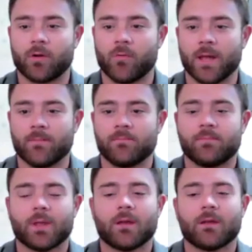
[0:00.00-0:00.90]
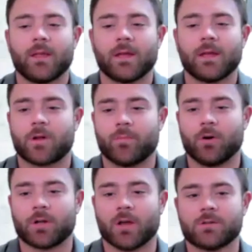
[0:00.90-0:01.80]
to Win. Thanks for coming
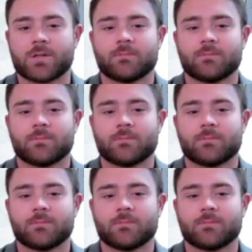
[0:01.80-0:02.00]
on, Coach.